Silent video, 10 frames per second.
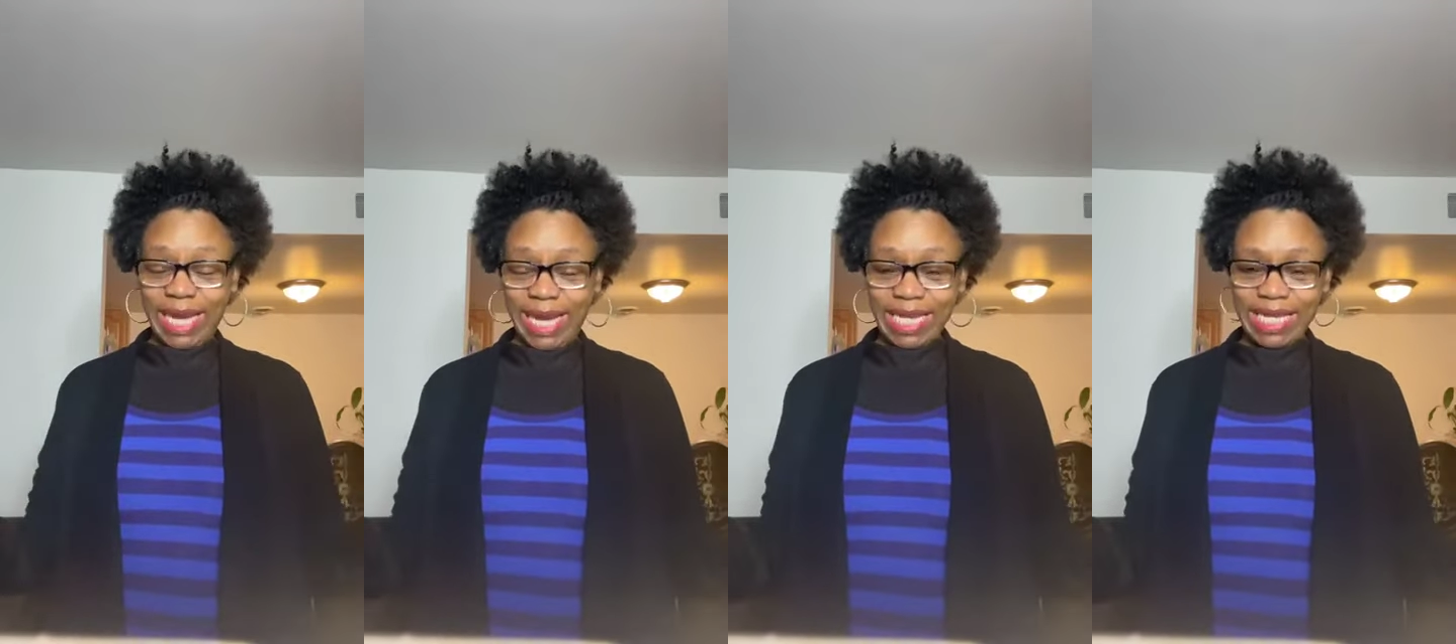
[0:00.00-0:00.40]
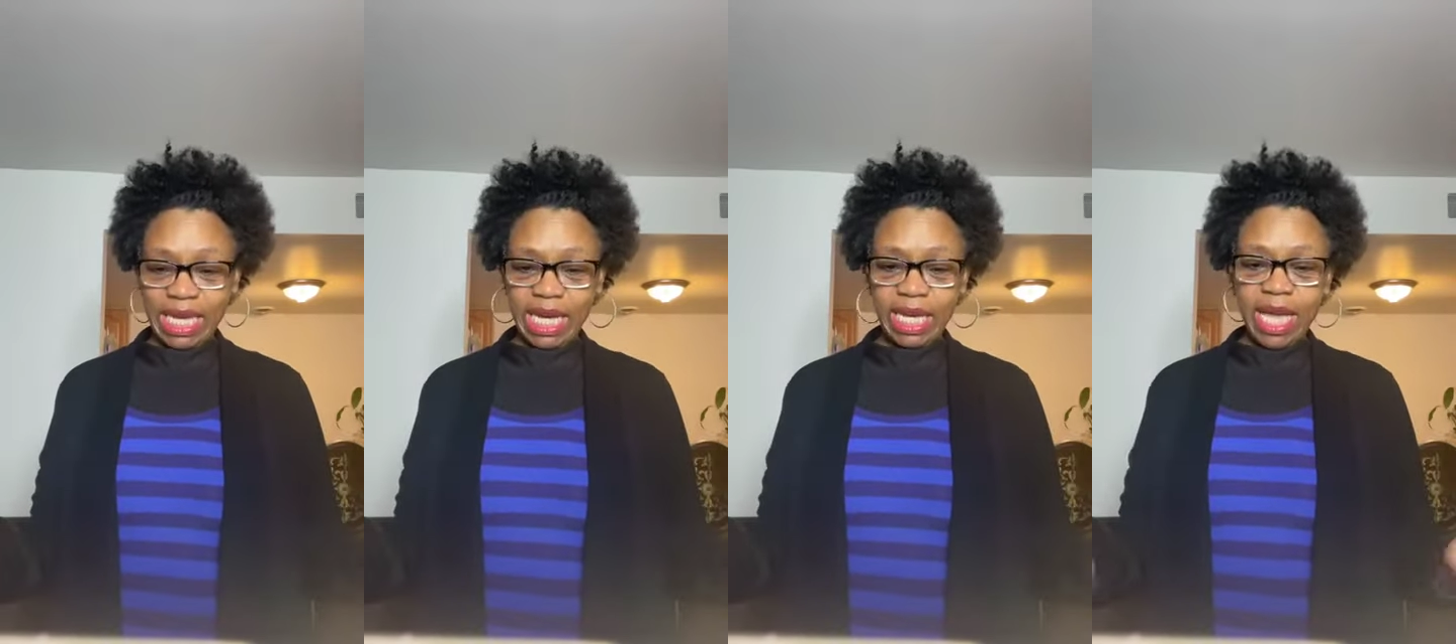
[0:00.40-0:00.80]
Like I
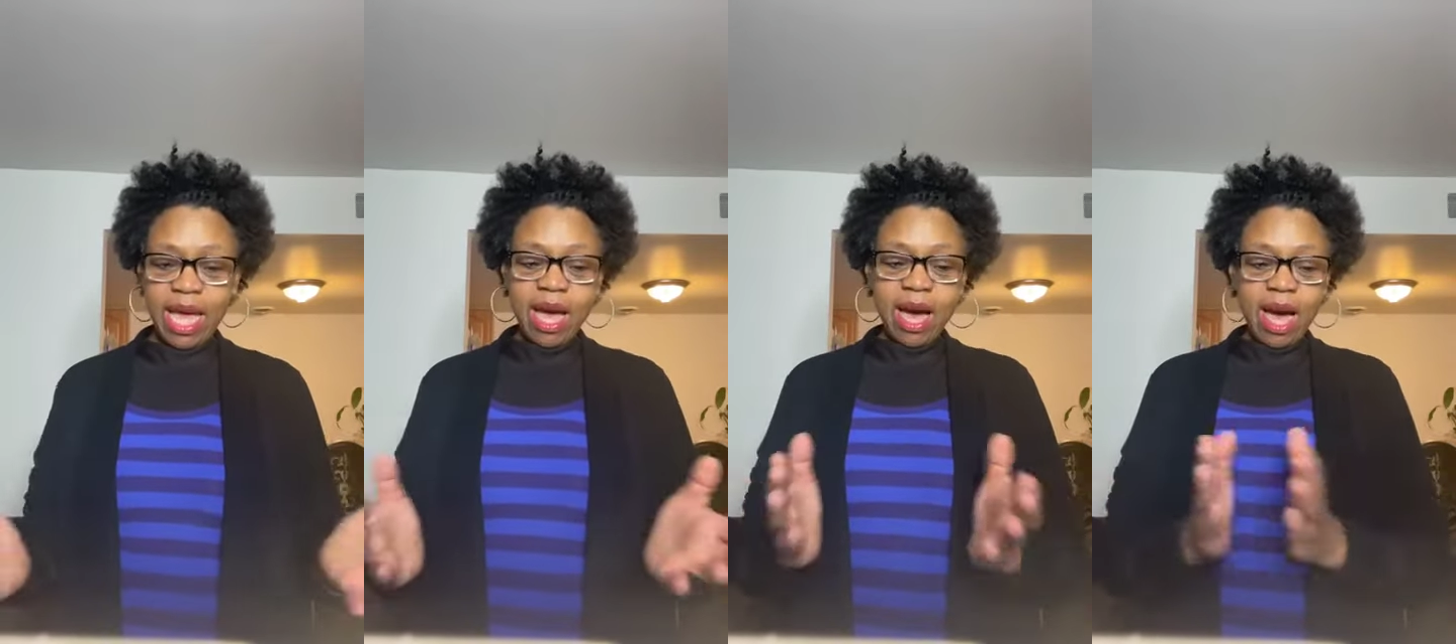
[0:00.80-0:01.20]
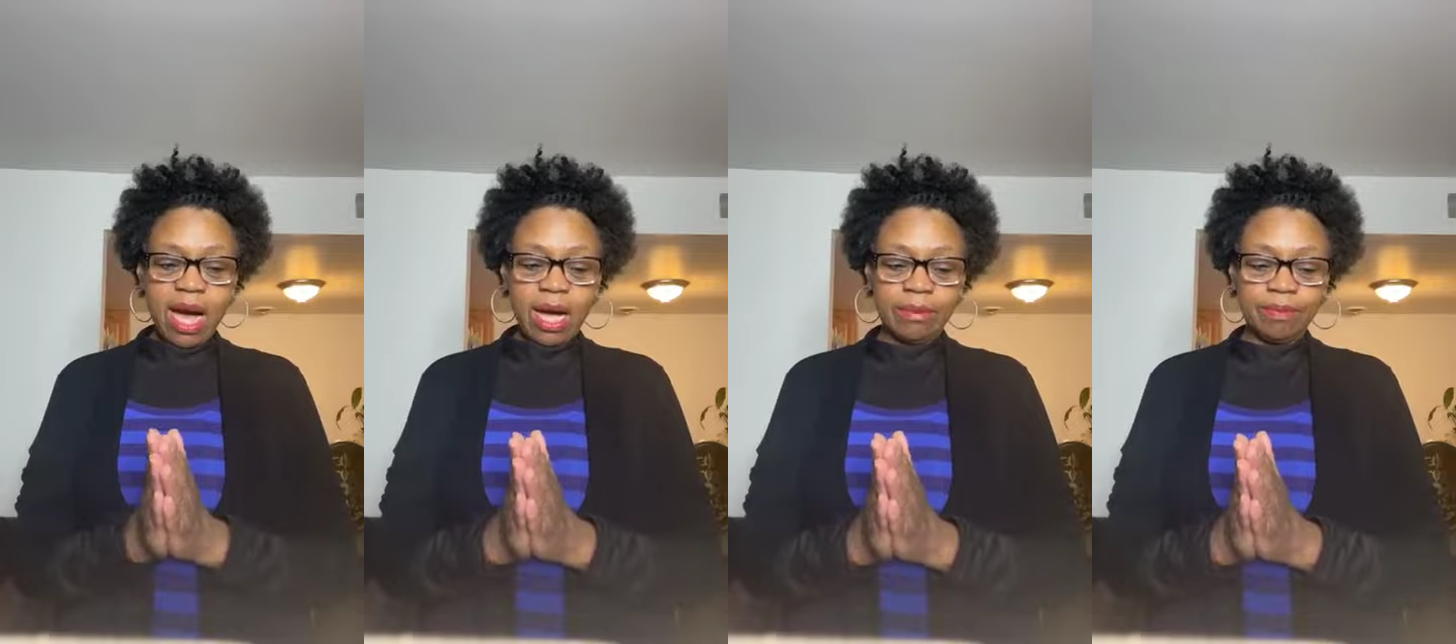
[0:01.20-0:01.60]
said,
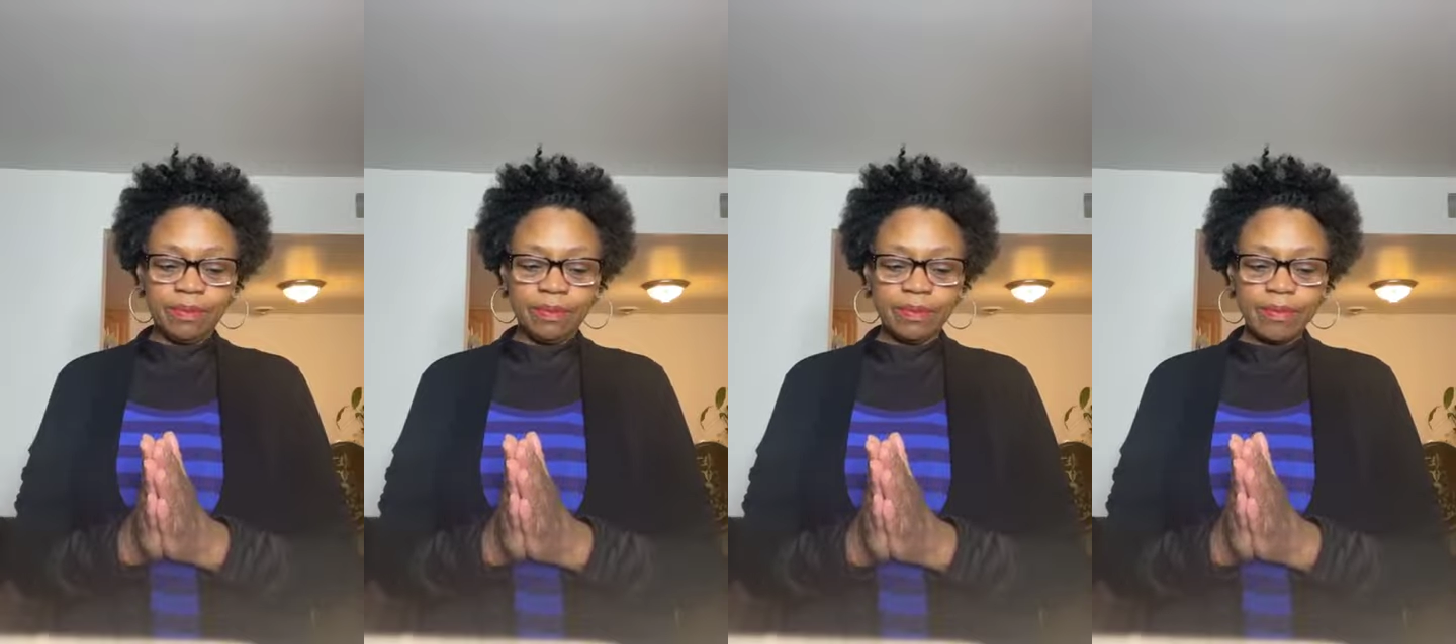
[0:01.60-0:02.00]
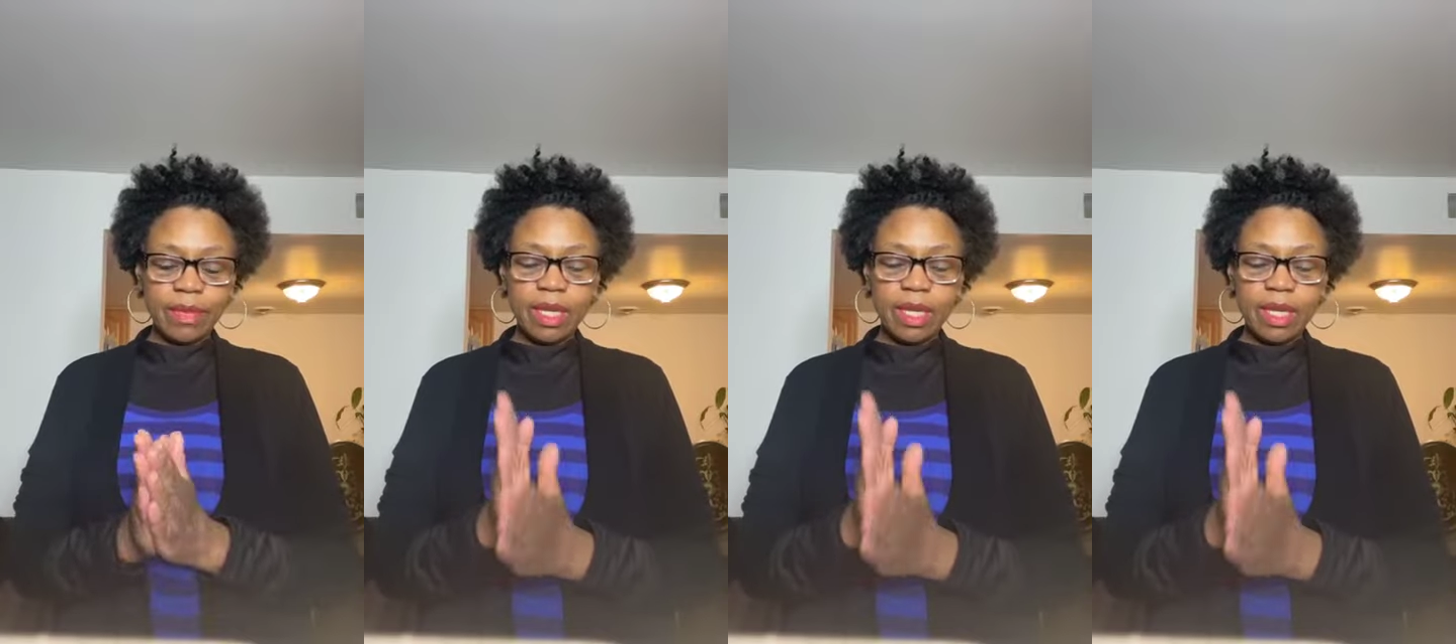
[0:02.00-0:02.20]
um,